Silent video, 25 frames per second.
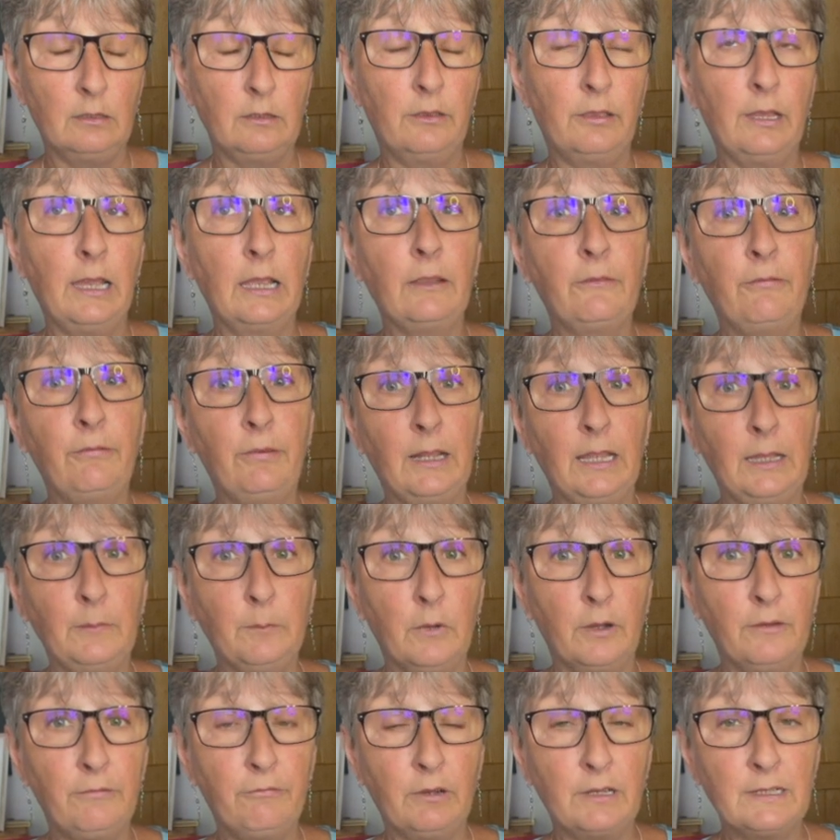thankfully,
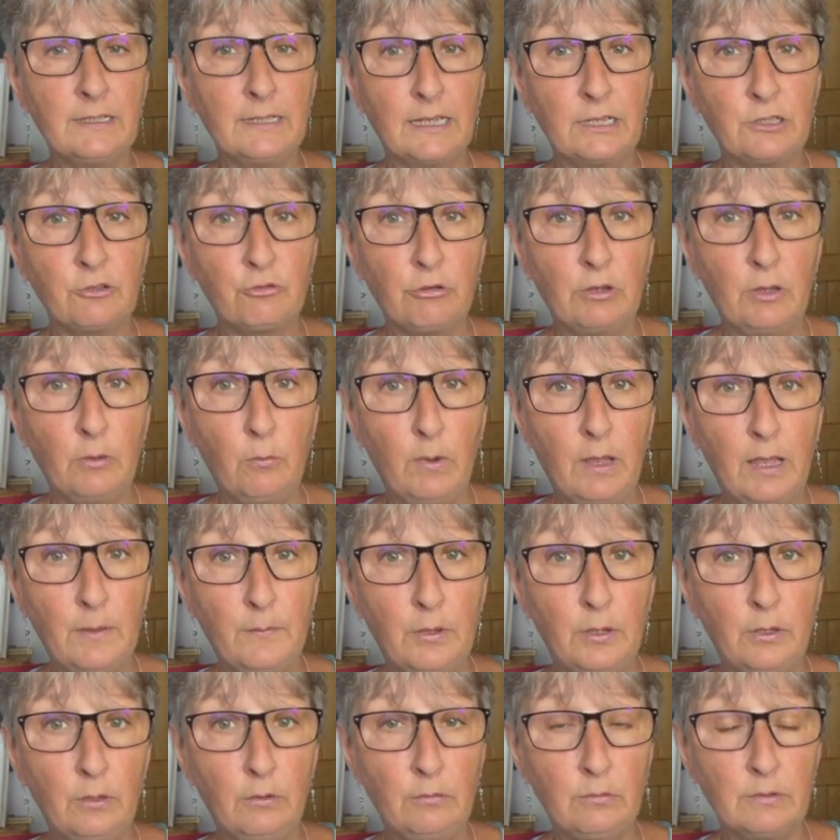my friend Andrea Webb,
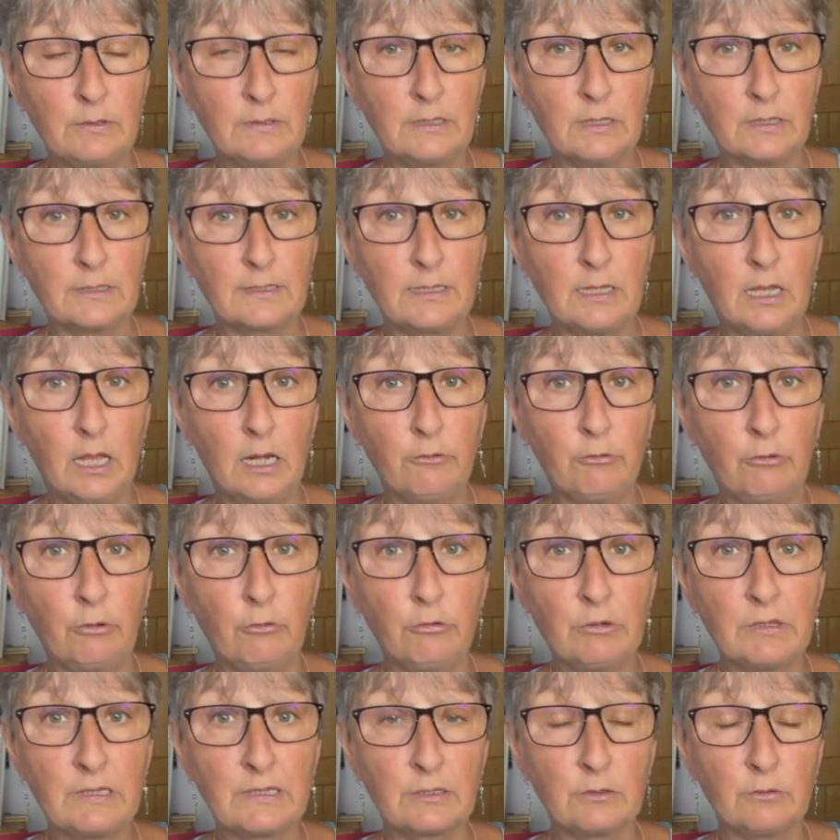who does colour and
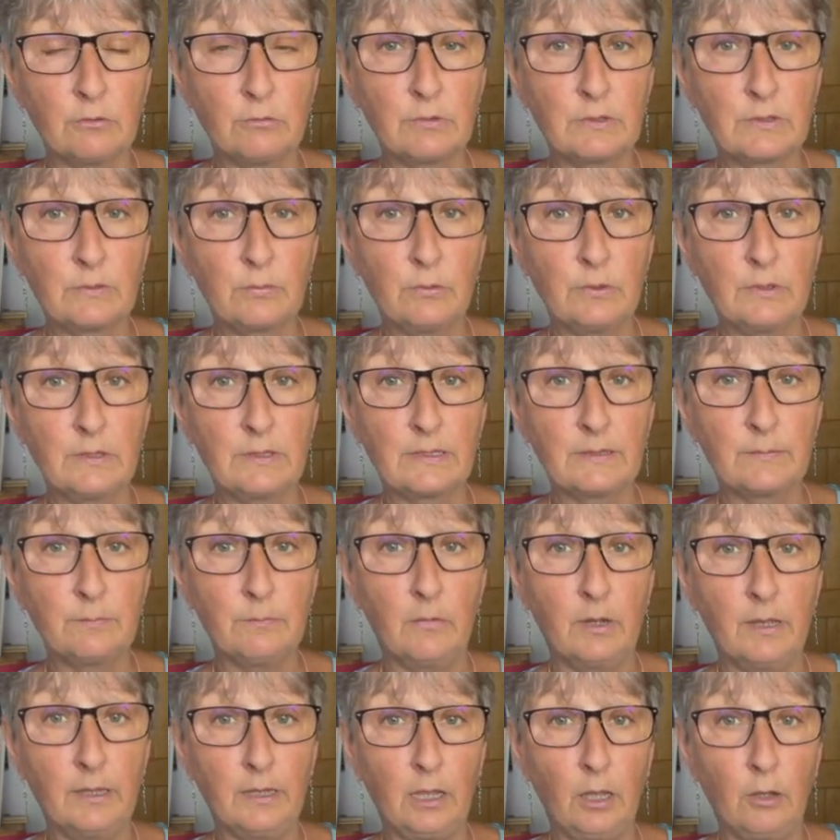crystals, was
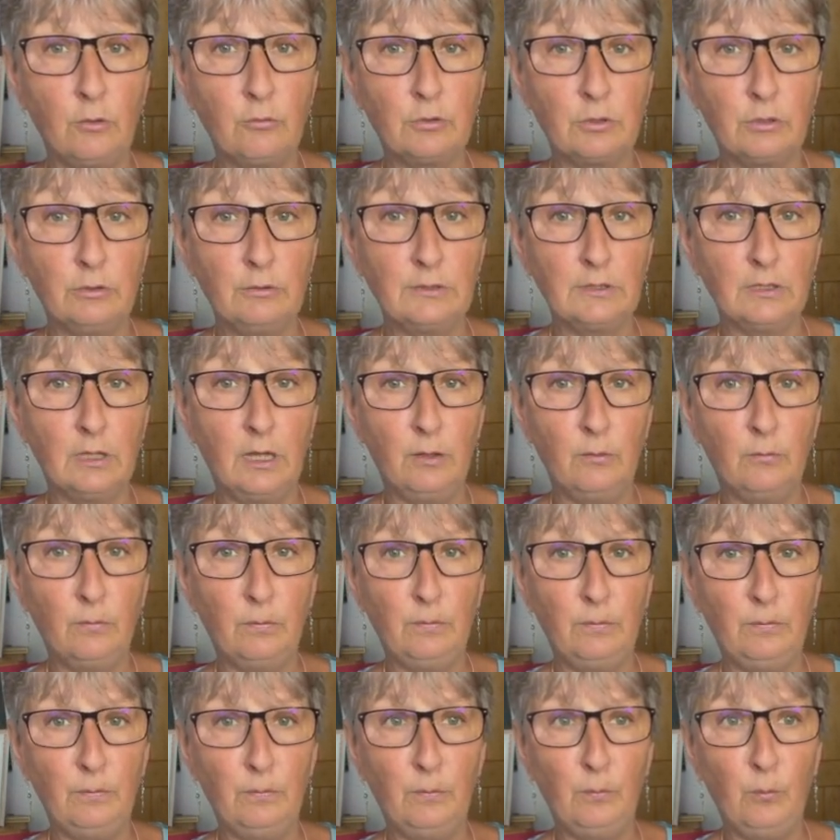my go-to. Like,
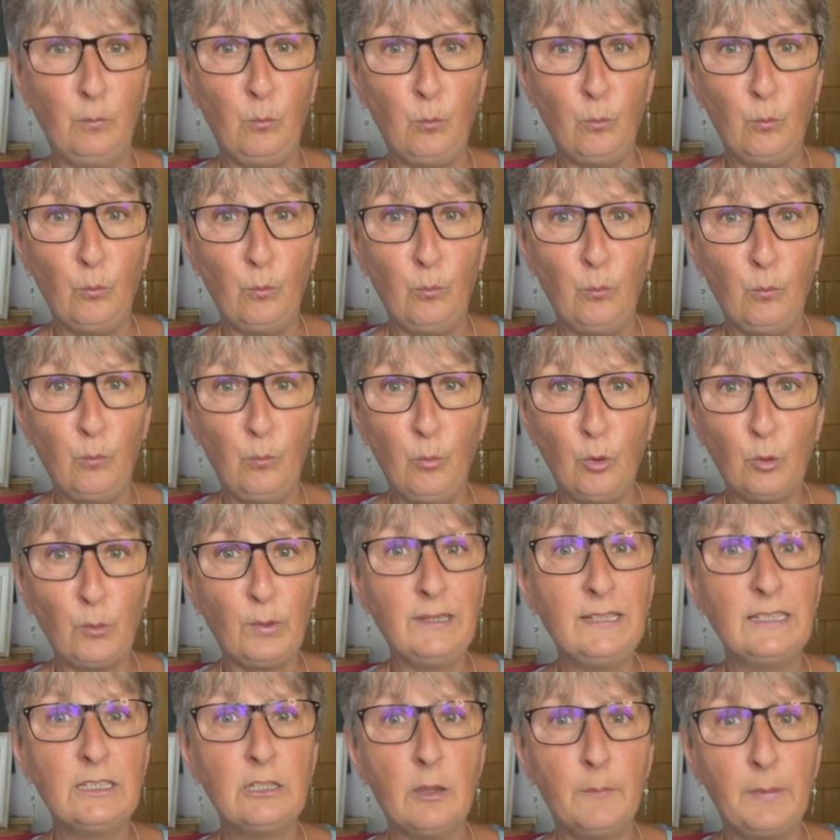what do I
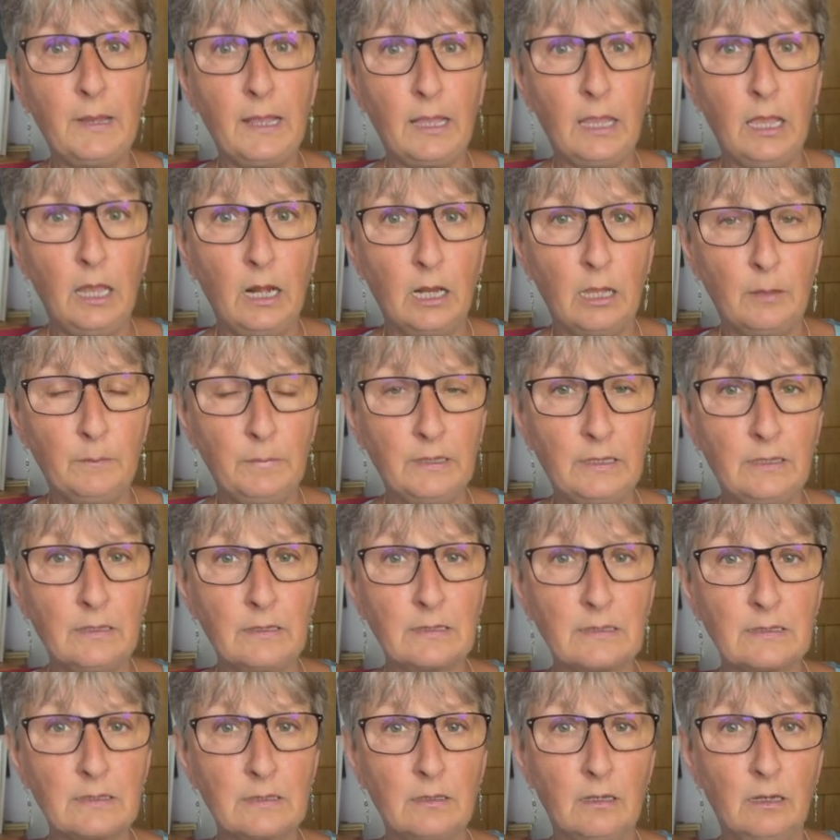need to know about colour?
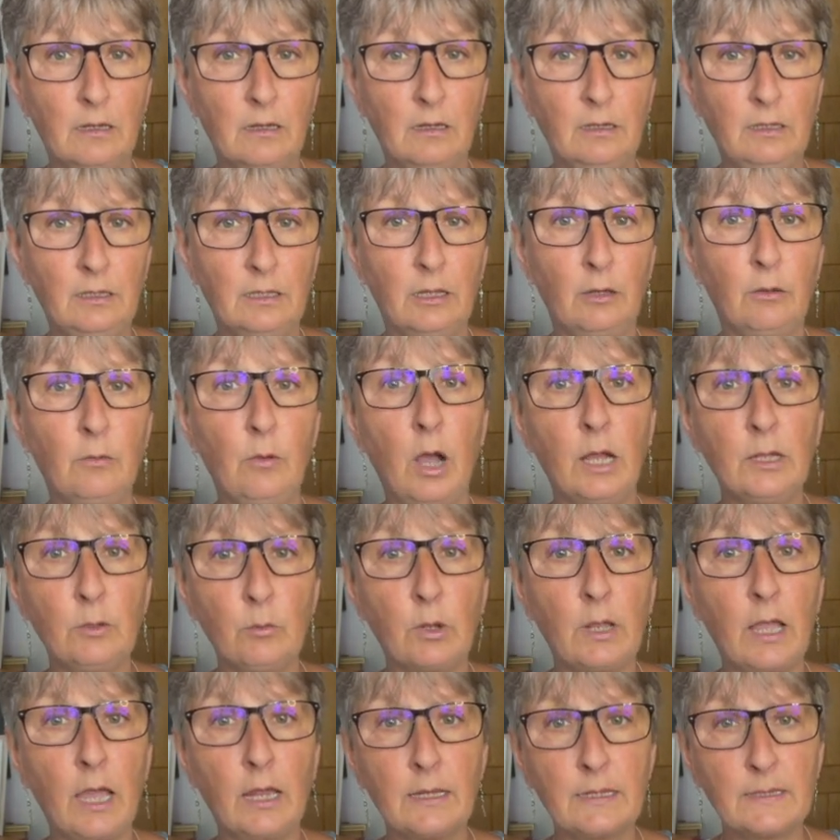Because, I know
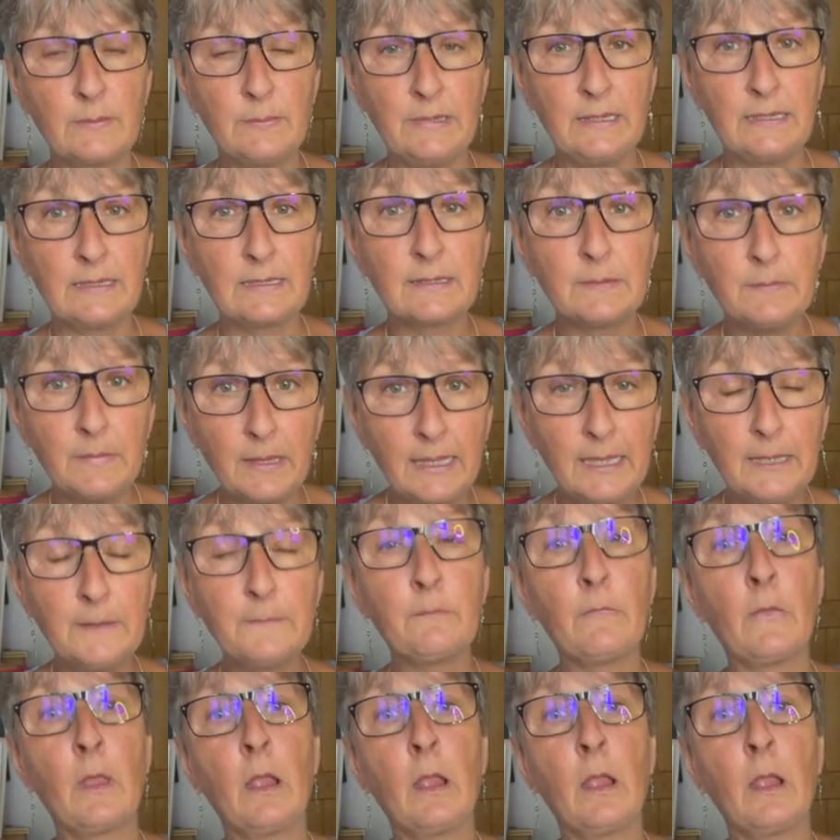what colours mean to me,